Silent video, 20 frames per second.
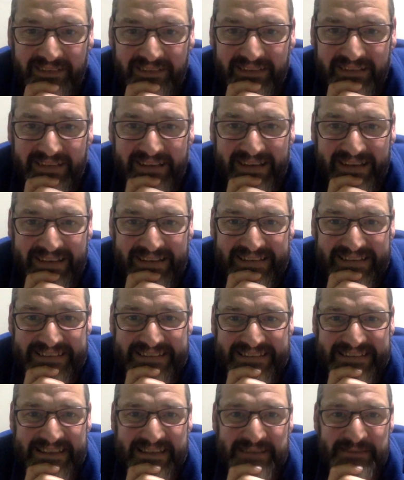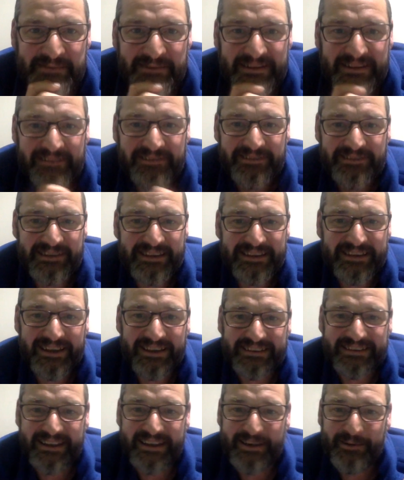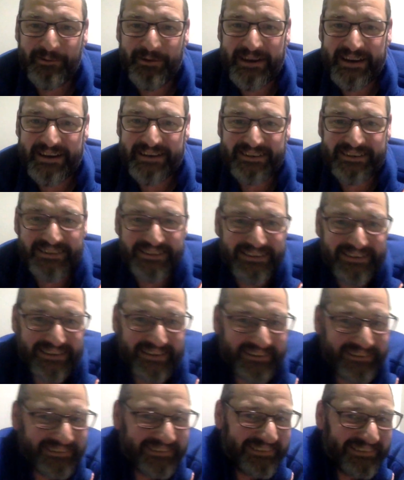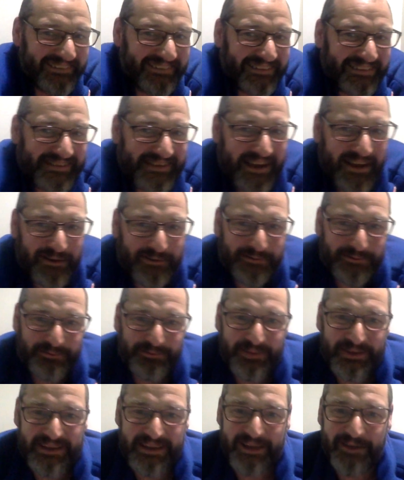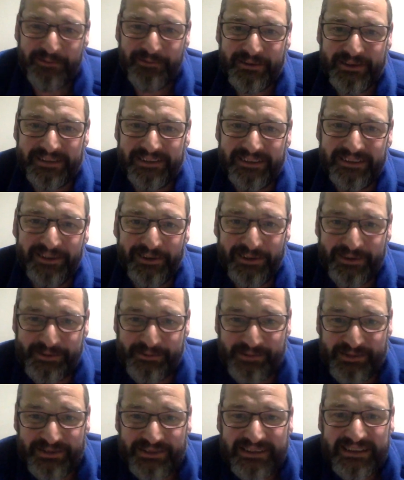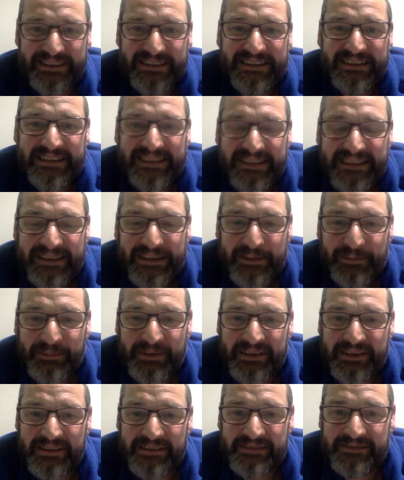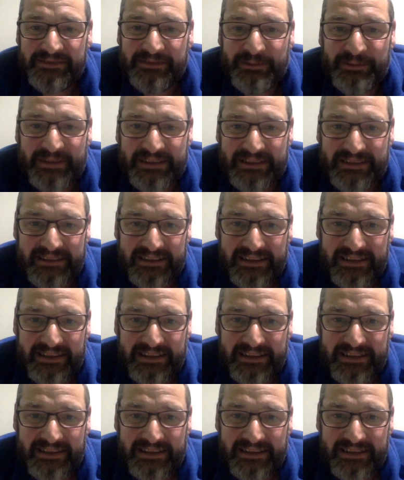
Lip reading: Yeah, and that's when everything got haywire and the sound became really horrible because of the wind.